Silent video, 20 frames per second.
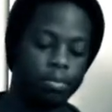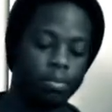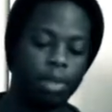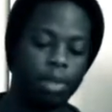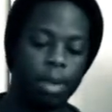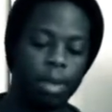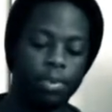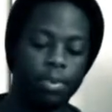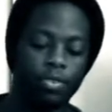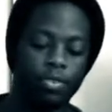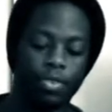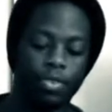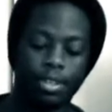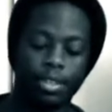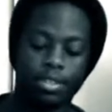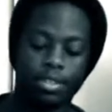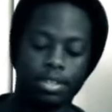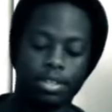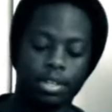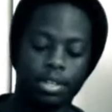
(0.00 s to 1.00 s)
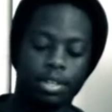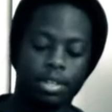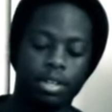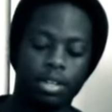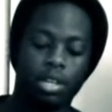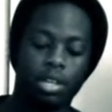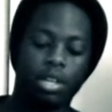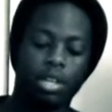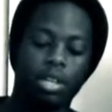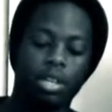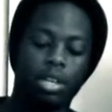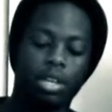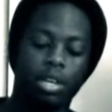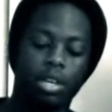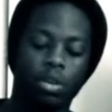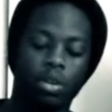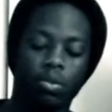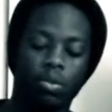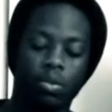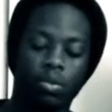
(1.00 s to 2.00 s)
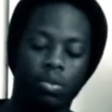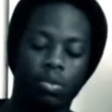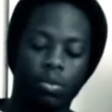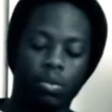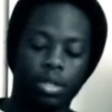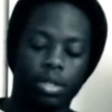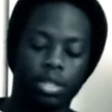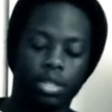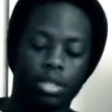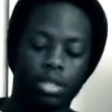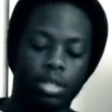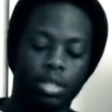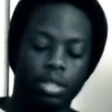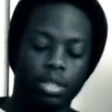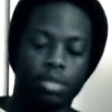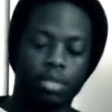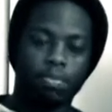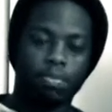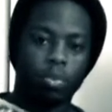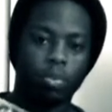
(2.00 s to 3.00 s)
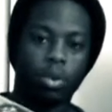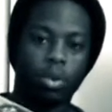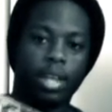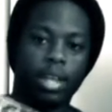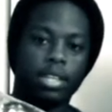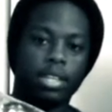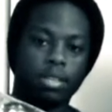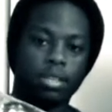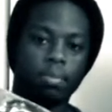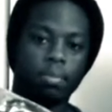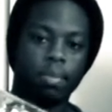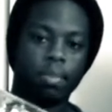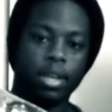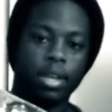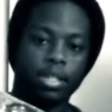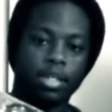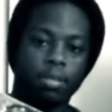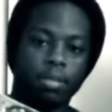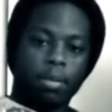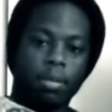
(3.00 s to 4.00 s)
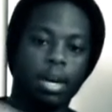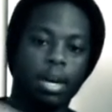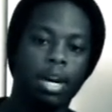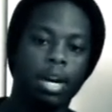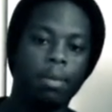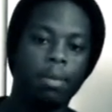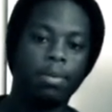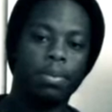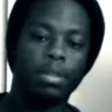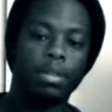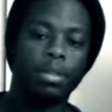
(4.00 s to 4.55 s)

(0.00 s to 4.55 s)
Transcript: popping tricks on it, which this board has amazing pop.